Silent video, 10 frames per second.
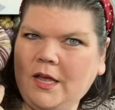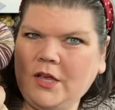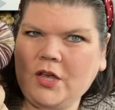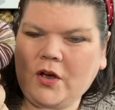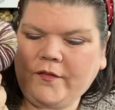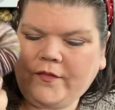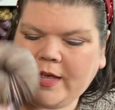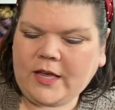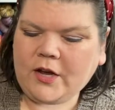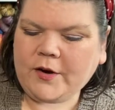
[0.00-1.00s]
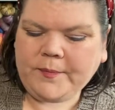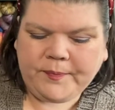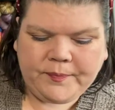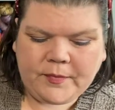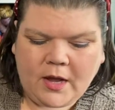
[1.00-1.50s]
Go figure.
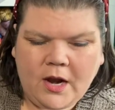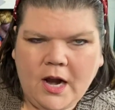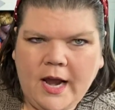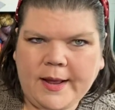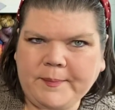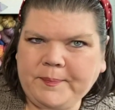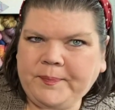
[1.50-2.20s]
All right.